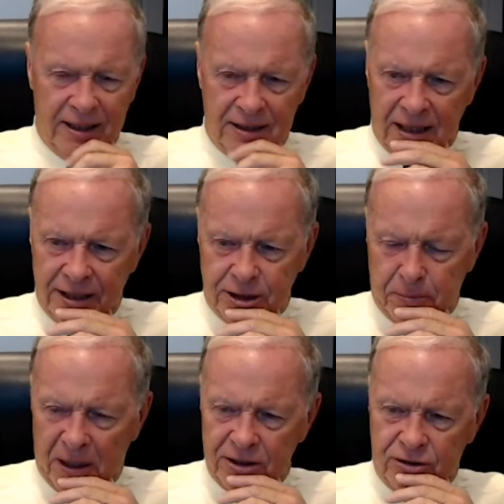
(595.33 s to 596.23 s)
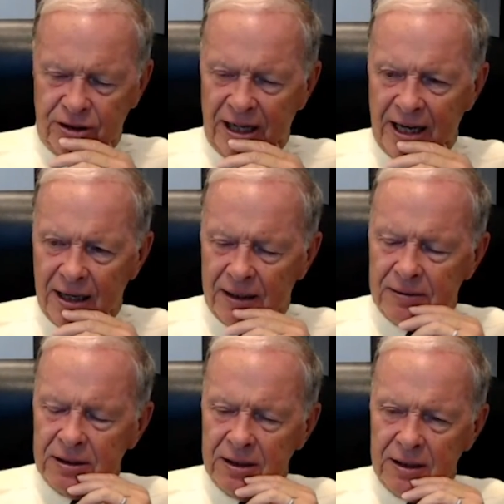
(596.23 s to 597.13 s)
I, I sponsored a uh,
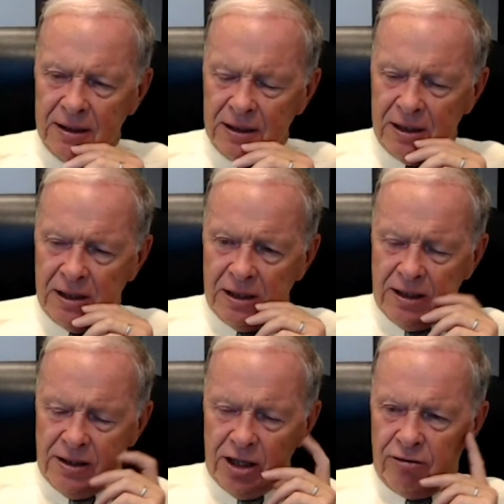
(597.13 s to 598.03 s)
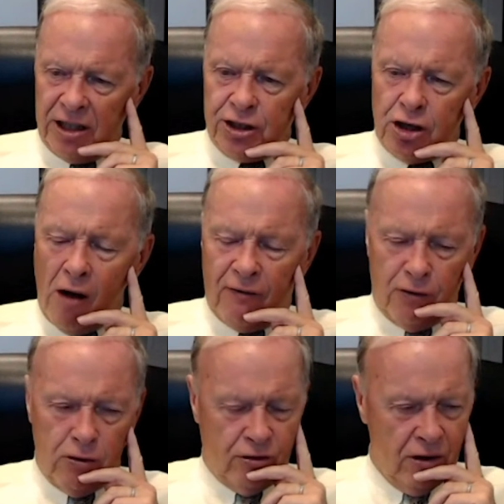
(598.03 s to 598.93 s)
the Green Jaw
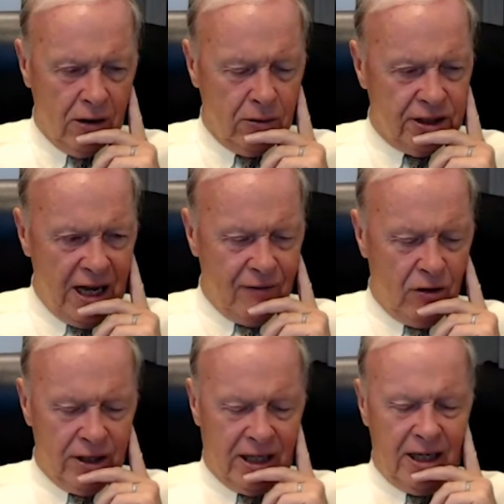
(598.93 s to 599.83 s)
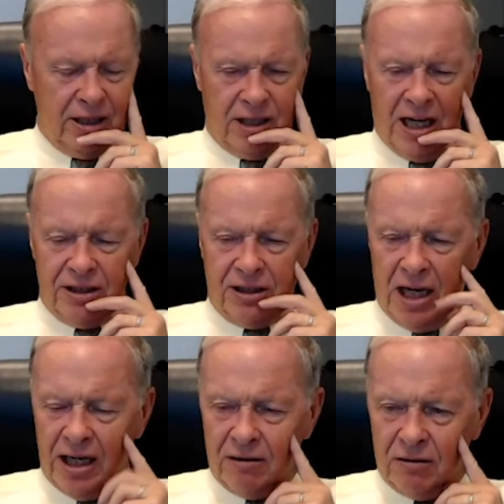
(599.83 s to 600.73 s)
food truck, which gave all the kids hot
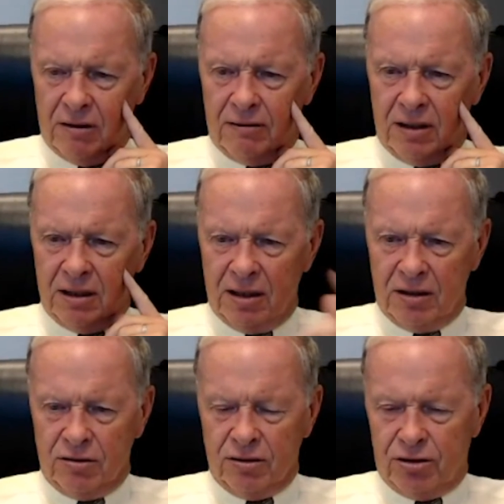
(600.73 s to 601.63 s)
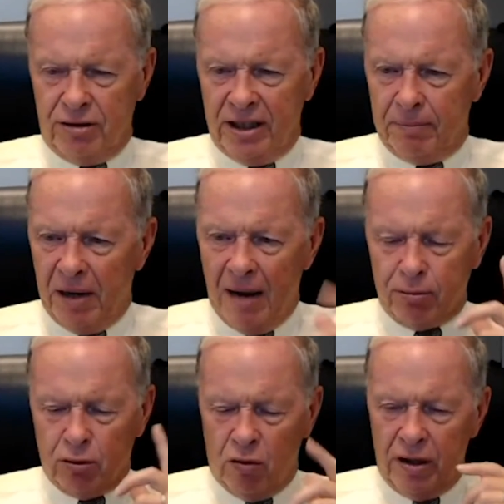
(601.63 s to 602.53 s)
cider or a little treat of
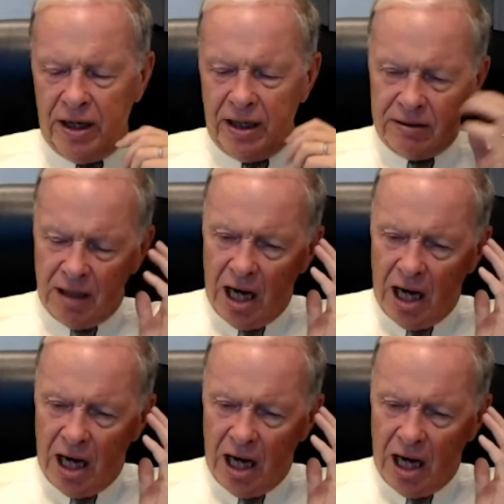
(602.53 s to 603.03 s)
popcorn and a